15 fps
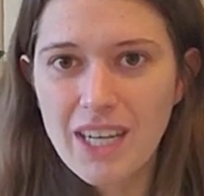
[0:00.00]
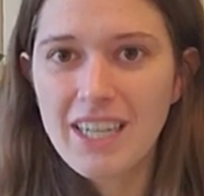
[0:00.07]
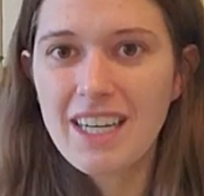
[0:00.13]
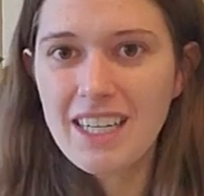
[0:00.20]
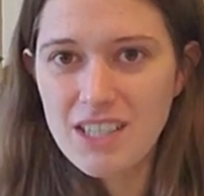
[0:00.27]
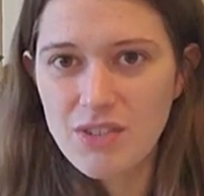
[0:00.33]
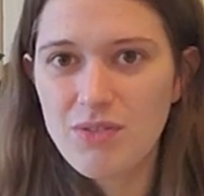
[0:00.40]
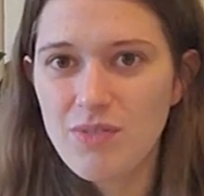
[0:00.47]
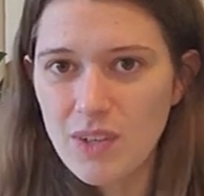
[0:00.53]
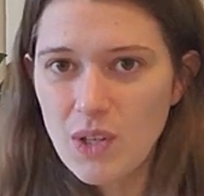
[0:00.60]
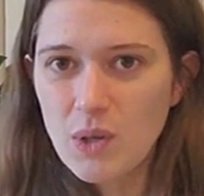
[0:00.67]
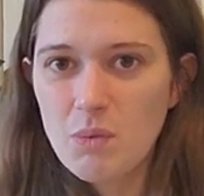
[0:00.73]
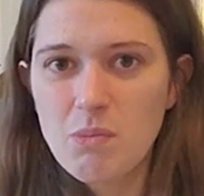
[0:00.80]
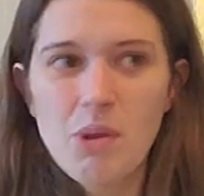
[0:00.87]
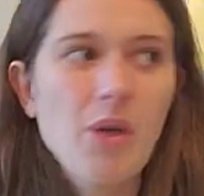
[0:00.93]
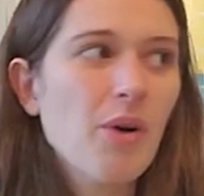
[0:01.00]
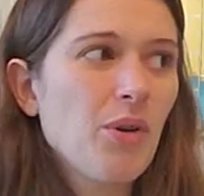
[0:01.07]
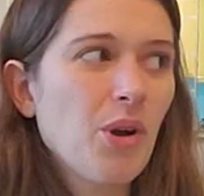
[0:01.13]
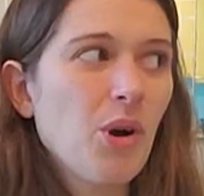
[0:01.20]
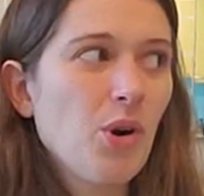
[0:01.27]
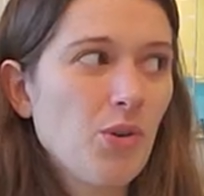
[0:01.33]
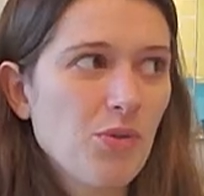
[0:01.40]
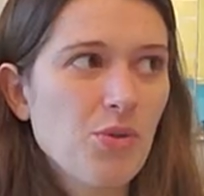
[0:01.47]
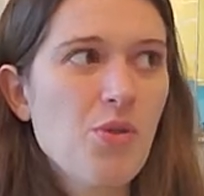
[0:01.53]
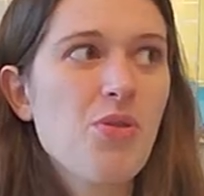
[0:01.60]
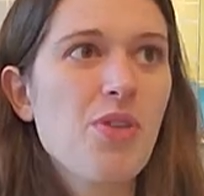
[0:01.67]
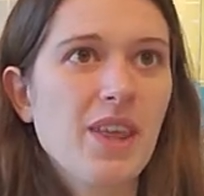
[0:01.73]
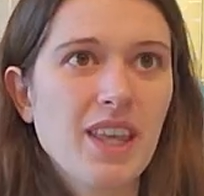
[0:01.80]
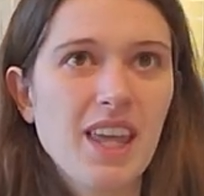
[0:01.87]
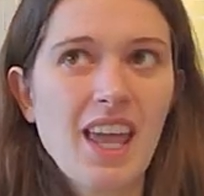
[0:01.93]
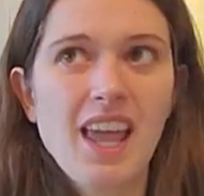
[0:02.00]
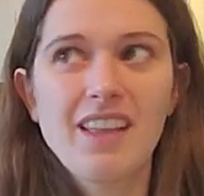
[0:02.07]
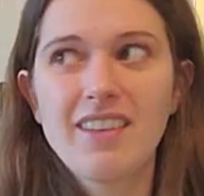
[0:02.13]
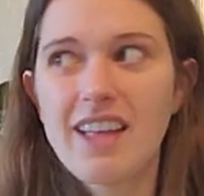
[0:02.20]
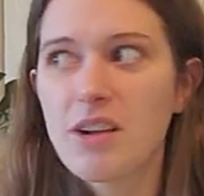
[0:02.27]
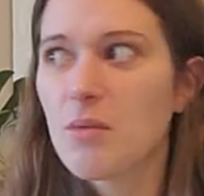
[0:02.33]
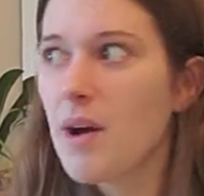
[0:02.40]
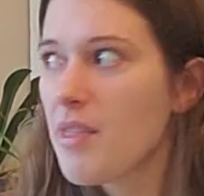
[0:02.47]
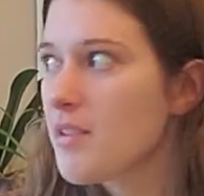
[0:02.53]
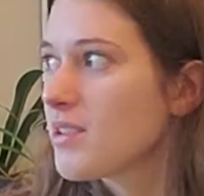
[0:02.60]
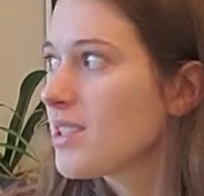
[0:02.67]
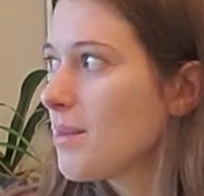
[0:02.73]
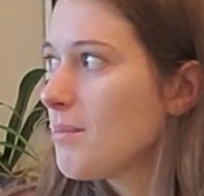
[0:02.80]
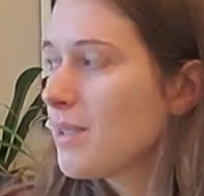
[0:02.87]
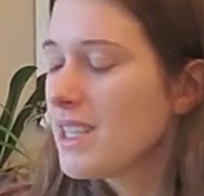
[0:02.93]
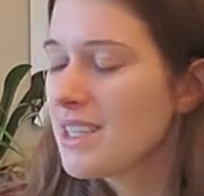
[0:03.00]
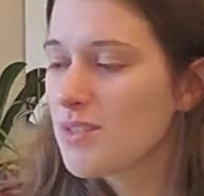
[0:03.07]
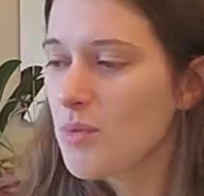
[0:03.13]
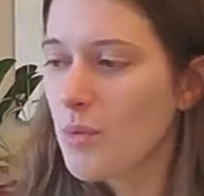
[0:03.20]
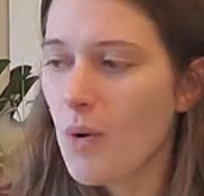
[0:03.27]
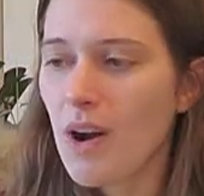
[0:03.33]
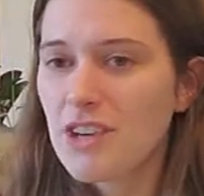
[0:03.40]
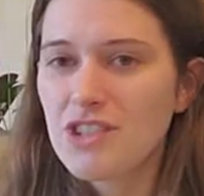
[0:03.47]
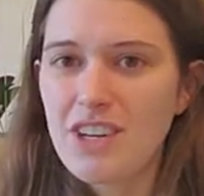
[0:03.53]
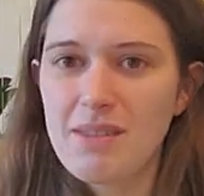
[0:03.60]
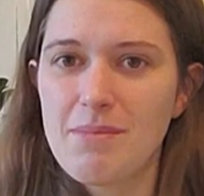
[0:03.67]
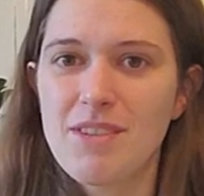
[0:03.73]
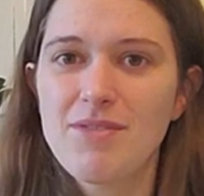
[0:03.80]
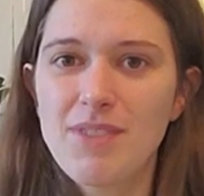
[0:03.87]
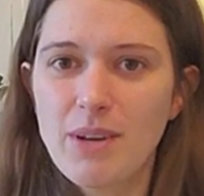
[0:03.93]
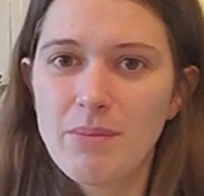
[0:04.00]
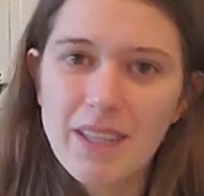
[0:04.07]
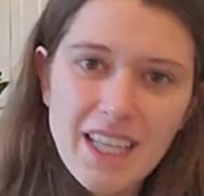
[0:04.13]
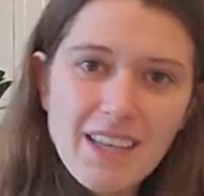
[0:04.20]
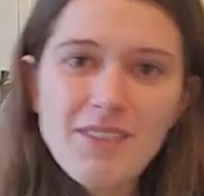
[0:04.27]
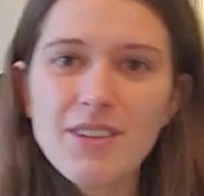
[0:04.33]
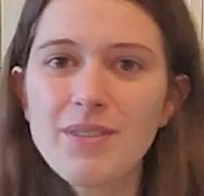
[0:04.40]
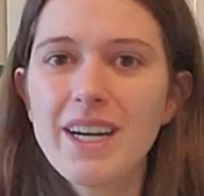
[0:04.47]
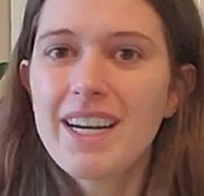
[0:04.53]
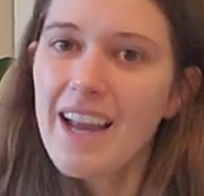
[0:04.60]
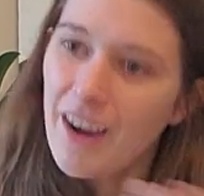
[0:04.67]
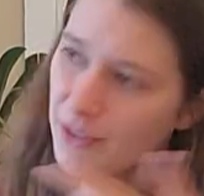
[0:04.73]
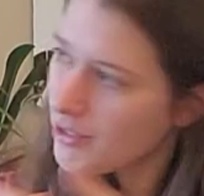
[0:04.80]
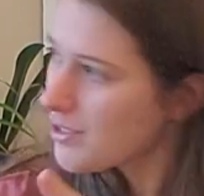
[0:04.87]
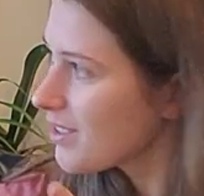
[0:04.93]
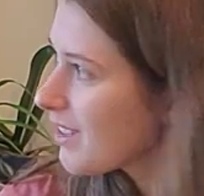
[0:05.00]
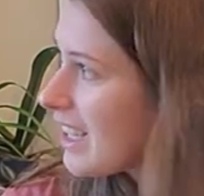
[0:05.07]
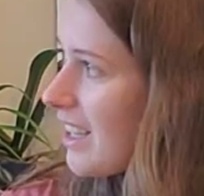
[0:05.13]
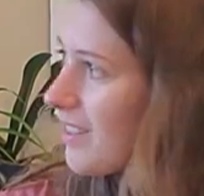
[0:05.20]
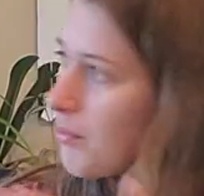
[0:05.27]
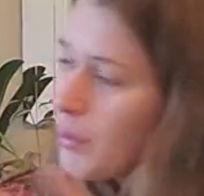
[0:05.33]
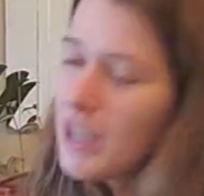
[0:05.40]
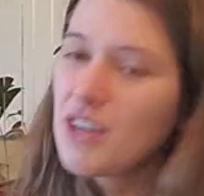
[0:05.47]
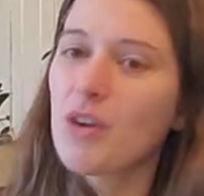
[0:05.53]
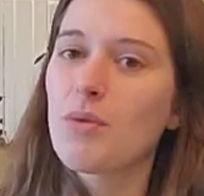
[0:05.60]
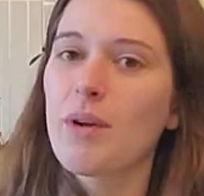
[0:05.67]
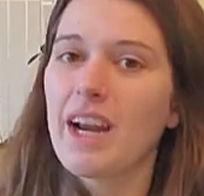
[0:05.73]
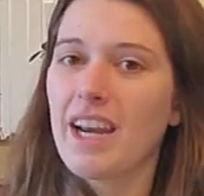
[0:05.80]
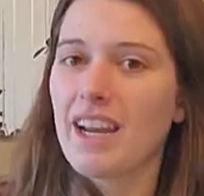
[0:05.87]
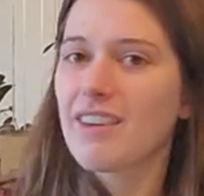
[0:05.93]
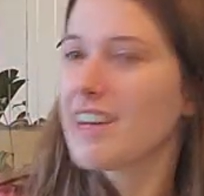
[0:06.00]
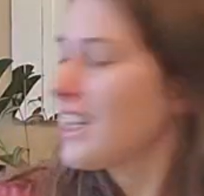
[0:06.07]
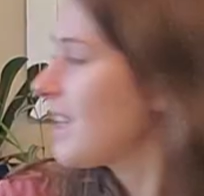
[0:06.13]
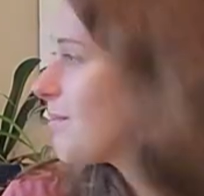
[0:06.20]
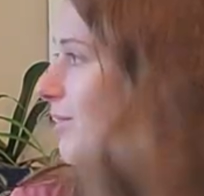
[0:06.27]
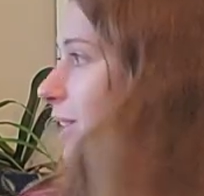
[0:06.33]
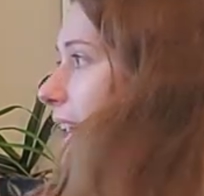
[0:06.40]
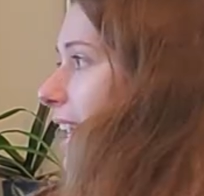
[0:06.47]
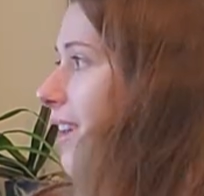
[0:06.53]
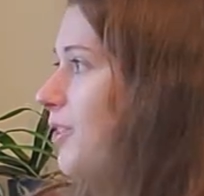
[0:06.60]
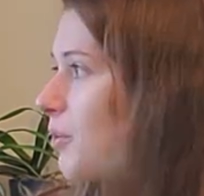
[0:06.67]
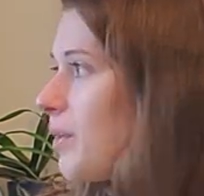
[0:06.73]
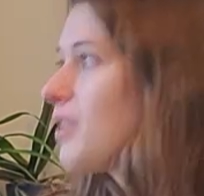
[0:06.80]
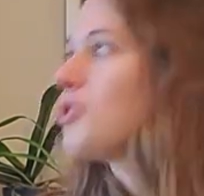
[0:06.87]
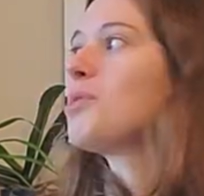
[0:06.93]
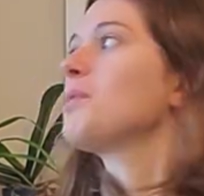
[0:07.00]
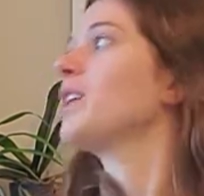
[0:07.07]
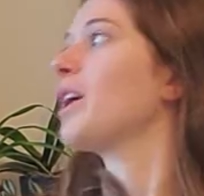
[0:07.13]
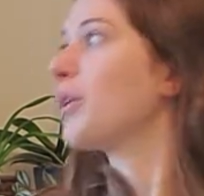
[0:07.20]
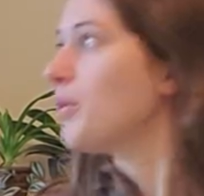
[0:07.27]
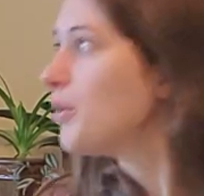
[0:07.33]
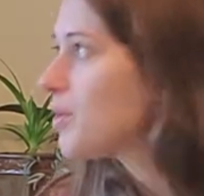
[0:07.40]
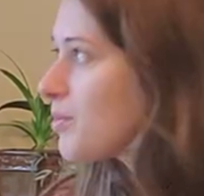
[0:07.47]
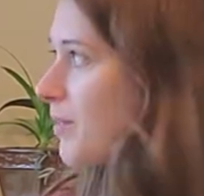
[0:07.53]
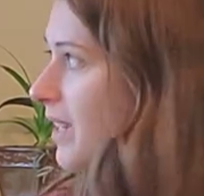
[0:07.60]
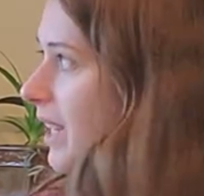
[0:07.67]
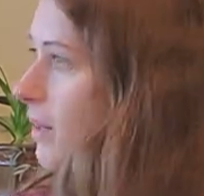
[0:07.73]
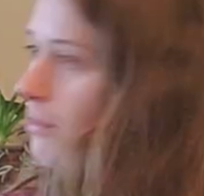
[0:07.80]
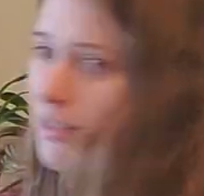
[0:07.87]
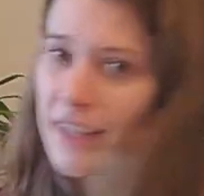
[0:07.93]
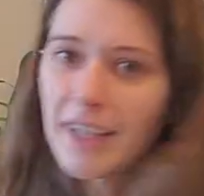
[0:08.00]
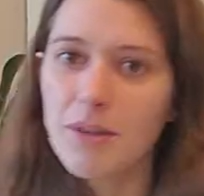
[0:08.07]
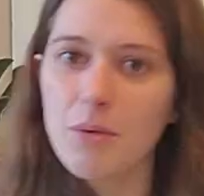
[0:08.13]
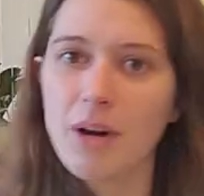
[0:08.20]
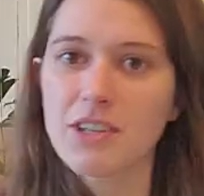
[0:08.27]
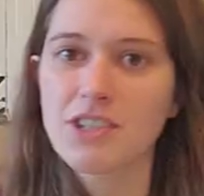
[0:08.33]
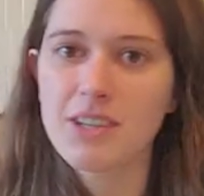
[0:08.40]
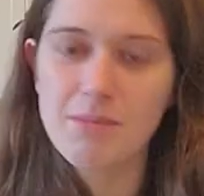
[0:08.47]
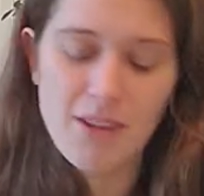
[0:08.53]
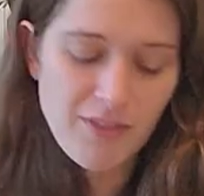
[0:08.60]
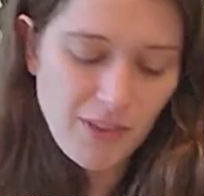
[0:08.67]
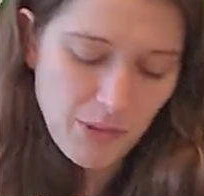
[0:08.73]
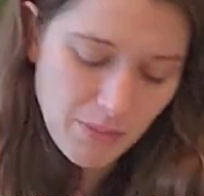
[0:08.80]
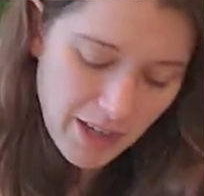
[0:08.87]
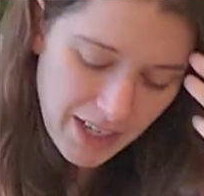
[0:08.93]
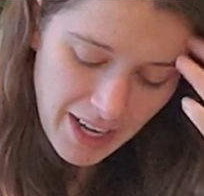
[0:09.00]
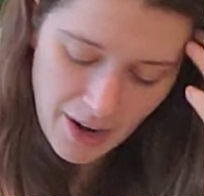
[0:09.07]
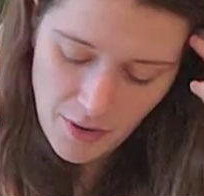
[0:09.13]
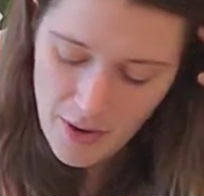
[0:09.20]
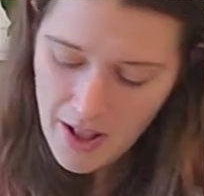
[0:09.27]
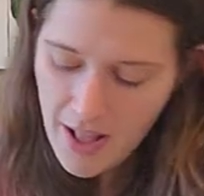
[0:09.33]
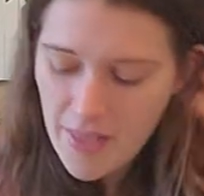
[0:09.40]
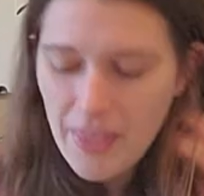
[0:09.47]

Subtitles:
I need to film without overthinking like whether somebody is watching me film. Like even right now, there's like a window right here and I keep looking out the window to be like, oh, there's my neighbor like watching me film right now.